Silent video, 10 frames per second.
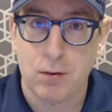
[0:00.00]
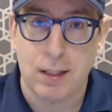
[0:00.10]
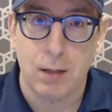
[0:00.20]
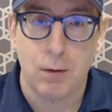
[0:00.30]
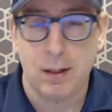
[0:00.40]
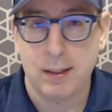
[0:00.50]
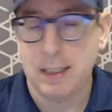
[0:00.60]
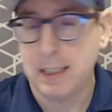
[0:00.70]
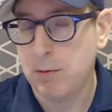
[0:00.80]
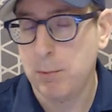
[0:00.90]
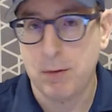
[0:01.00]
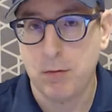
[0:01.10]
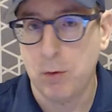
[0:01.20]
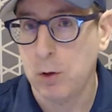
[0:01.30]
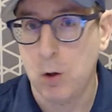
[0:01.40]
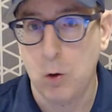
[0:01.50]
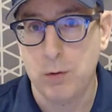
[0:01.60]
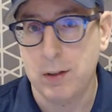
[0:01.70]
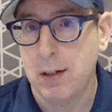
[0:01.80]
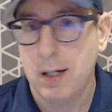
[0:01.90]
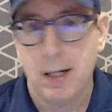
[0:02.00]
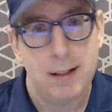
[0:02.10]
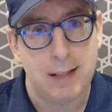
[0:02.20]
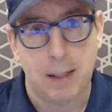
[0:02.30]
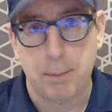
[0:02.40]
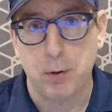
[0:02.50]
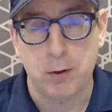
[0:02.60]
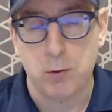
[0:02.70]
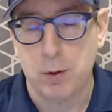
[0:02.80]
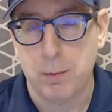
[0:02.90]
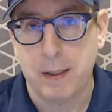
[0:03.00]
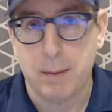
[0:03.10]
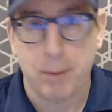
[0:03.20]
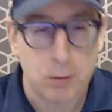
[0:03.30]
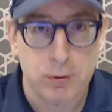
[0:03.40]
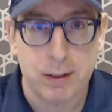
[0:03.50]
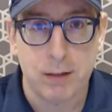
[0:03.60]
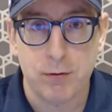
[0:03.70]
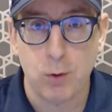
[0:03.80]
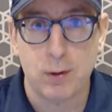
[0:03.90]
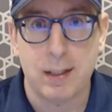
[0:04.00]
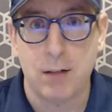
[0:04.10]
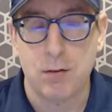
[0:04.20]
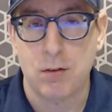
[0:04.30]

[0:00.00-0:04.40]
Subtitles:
Now I think even before COVID that price would have been about 3,000 or 4,000.